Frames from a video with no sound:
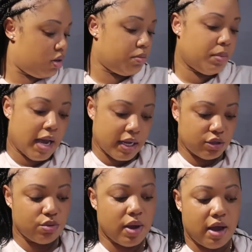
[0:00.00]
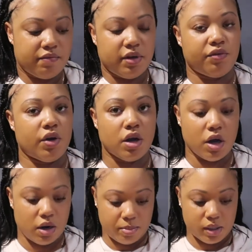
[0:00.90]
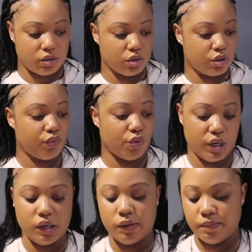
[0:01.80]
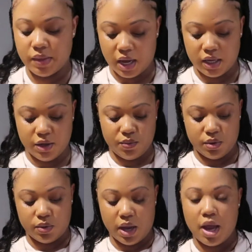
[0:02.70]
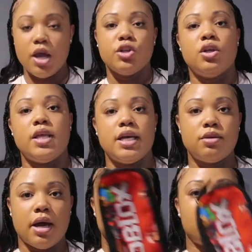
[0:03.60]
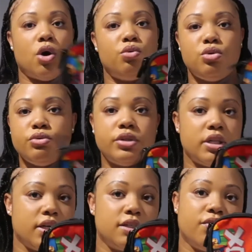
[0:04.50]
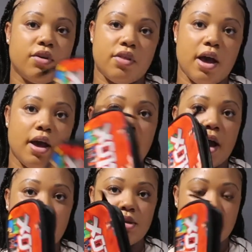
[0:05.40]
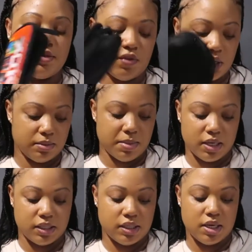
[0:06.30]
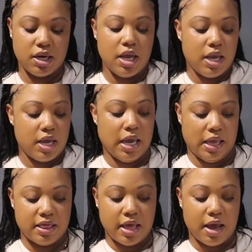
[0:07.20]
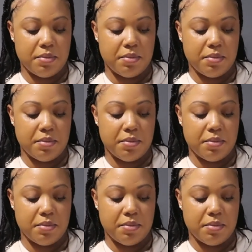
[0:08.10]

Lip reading: but I do have different color pencils for him that he will get. But that's why I don't use this for that. I use this for his medicine and that,